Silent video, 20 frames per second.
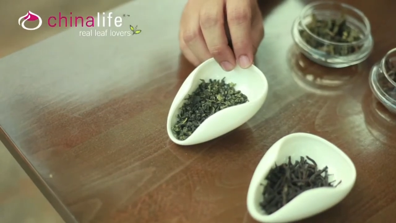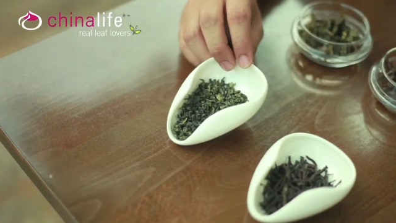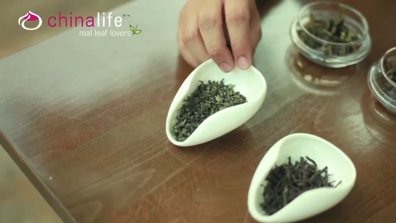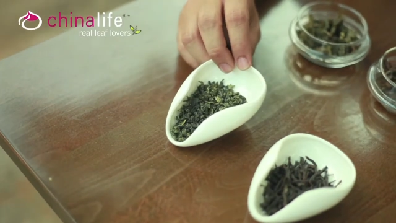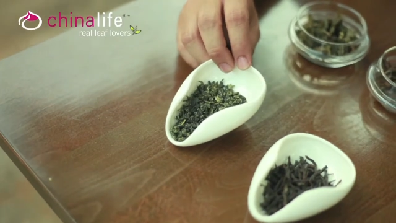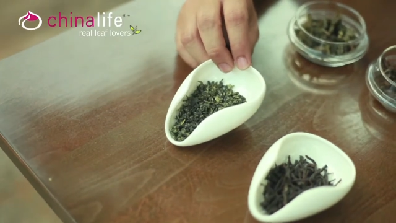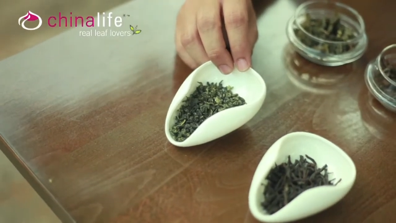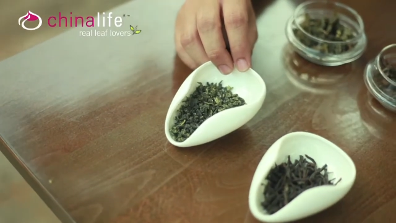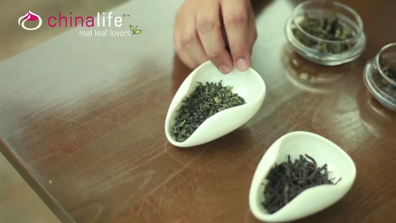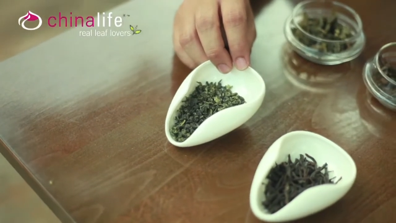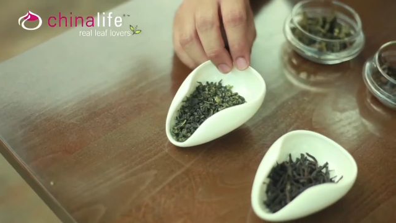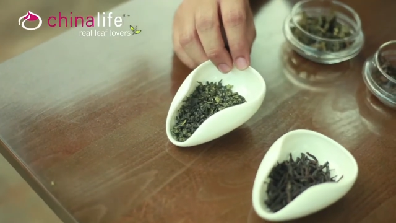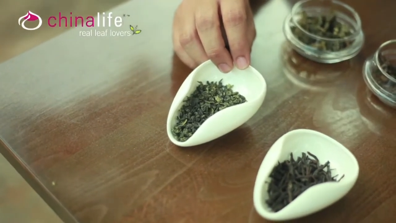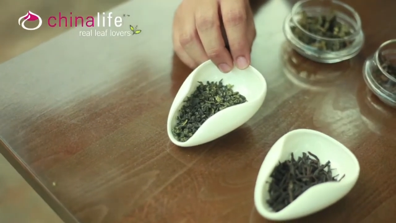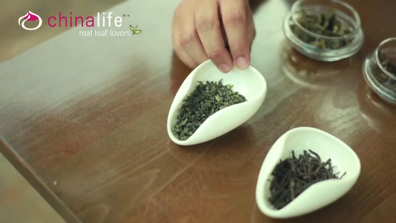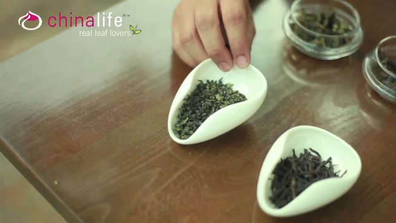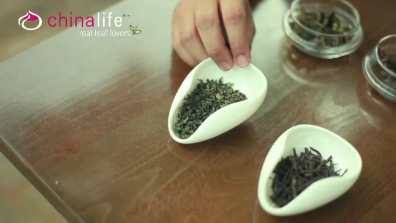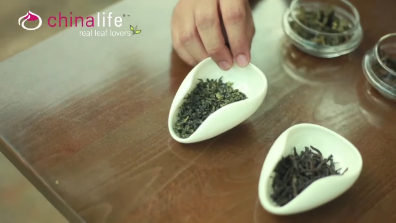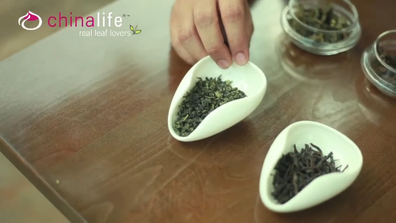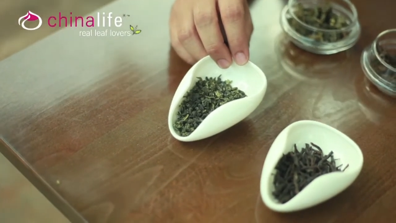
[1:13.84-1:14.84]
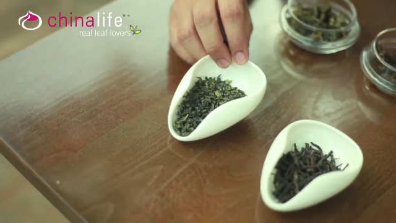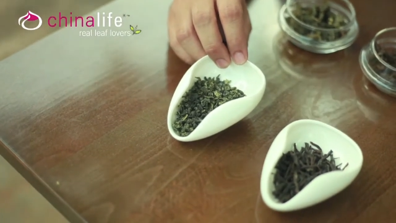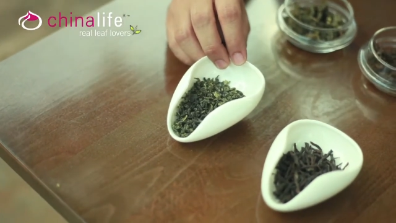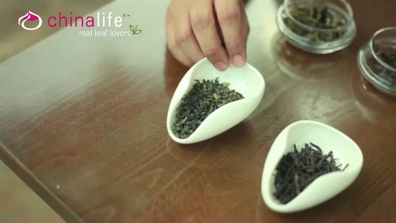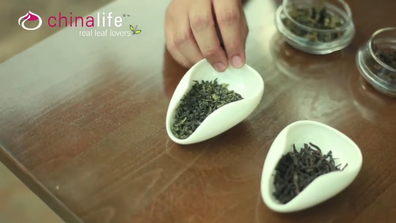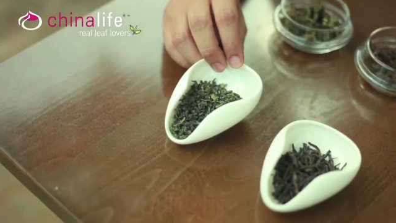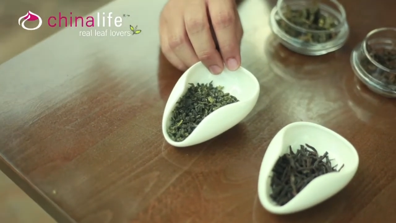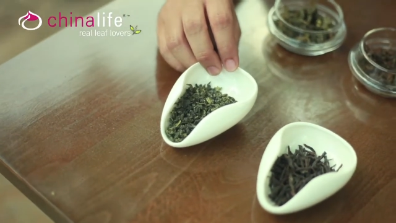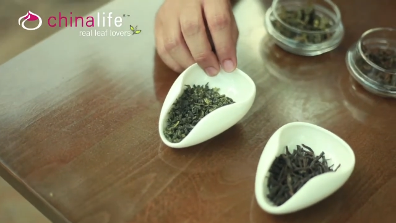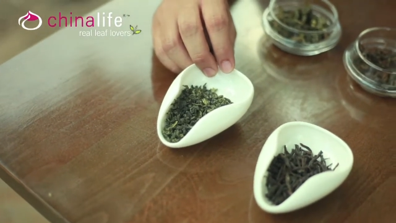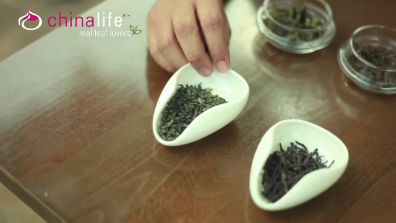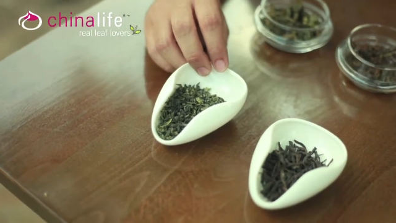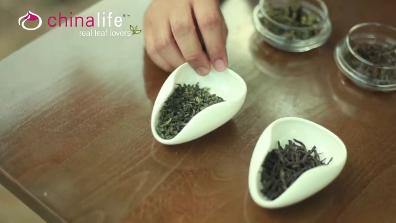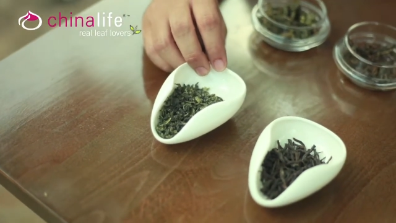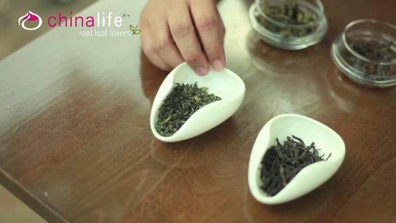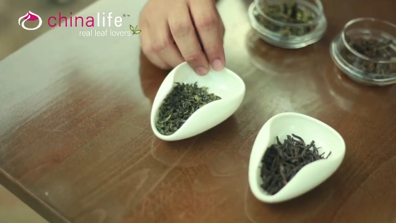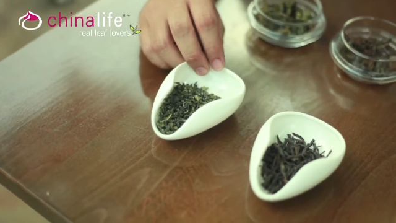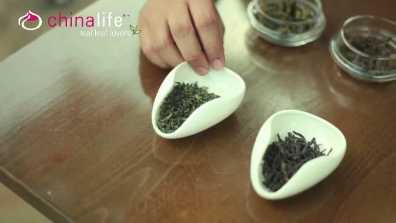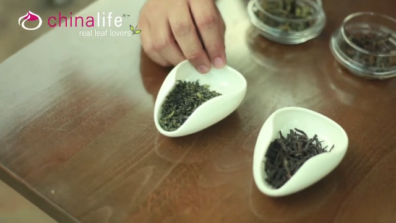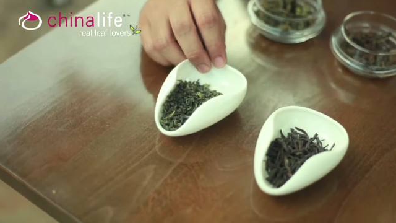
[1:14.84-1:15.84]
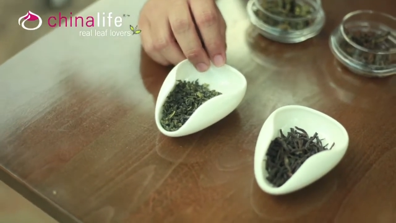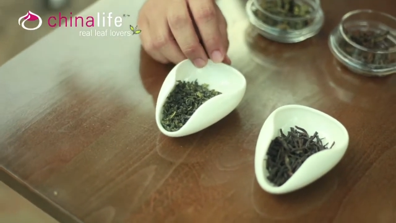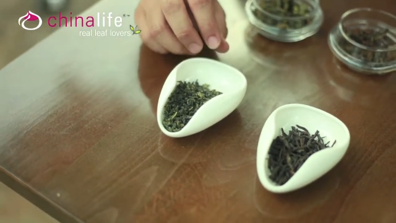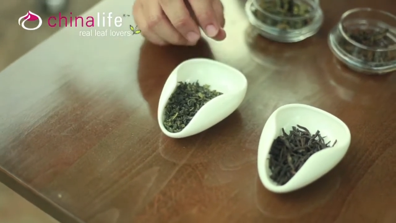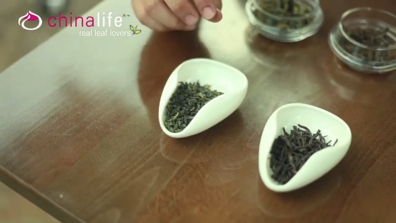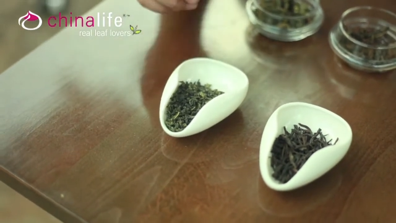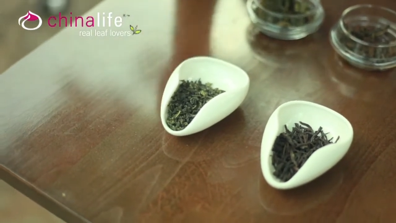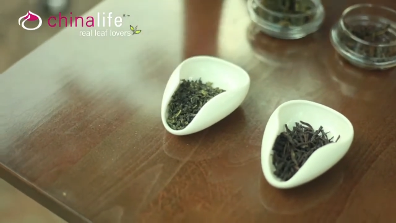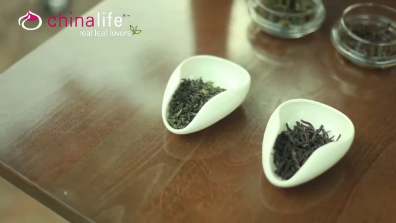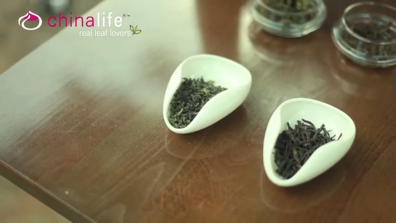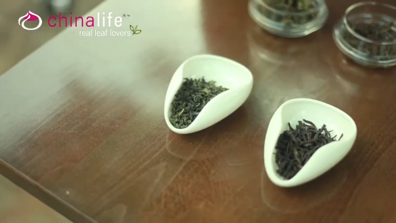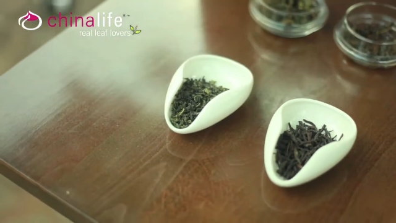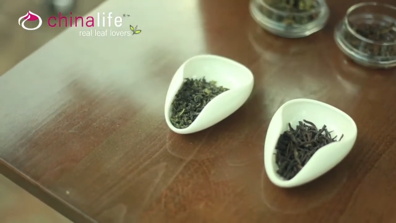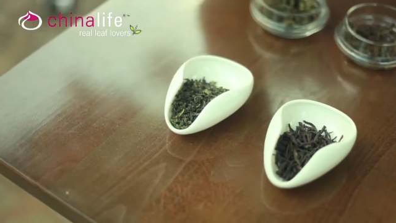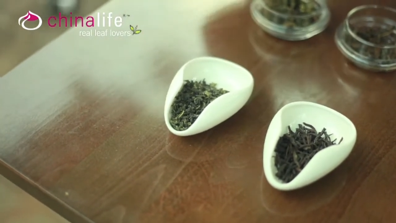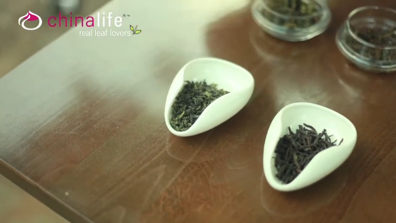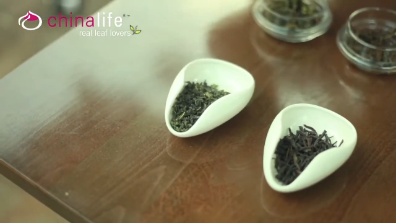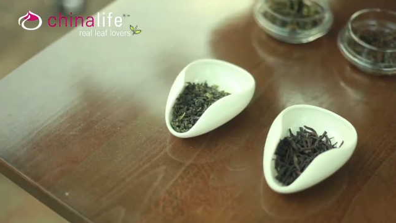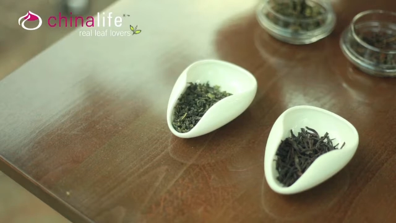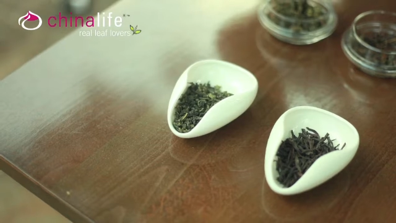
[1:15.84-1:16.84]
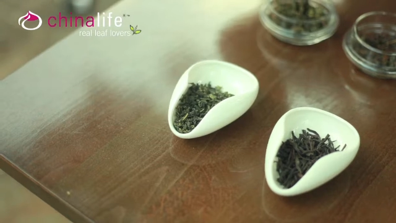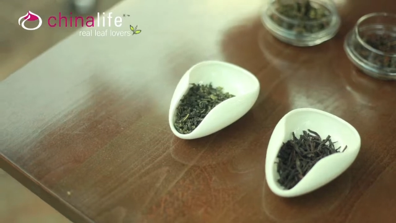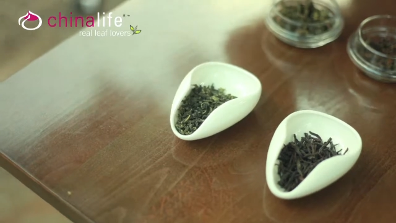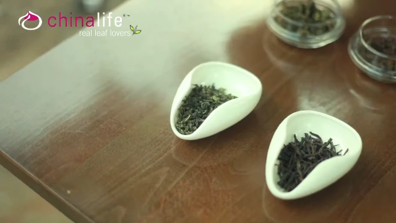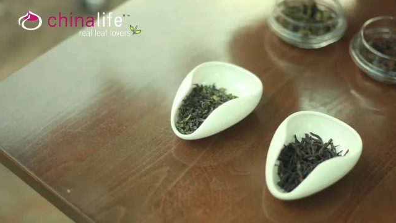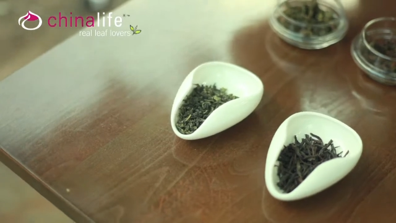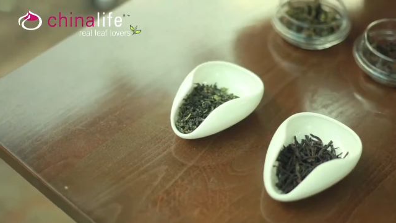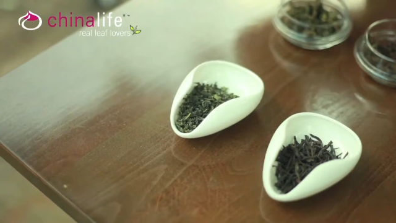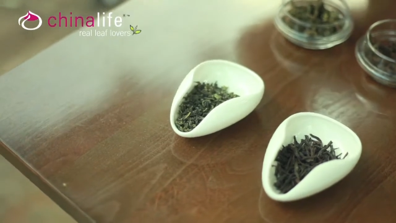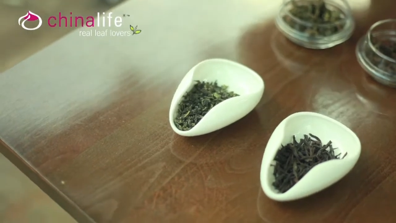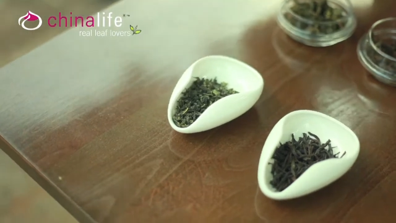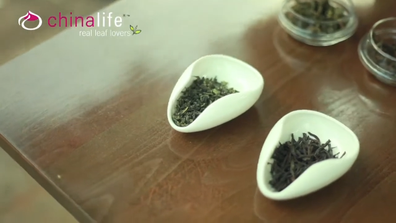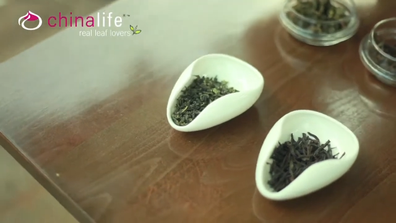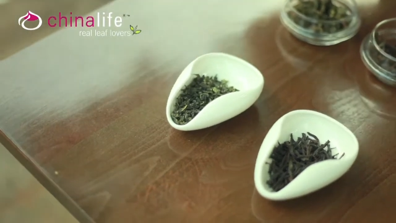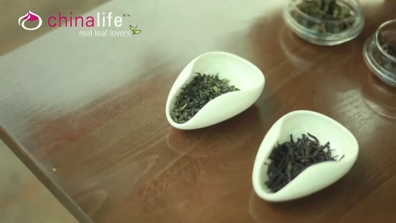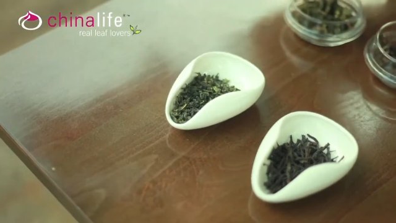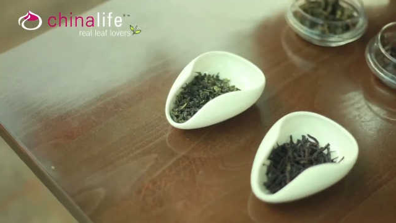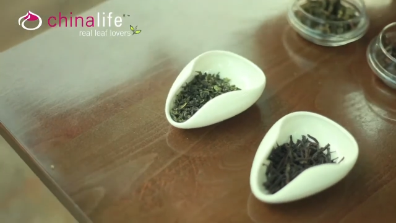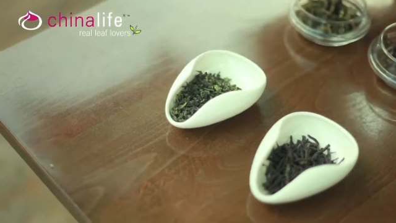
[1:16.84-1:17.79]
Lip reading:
[unreadable: no face in view]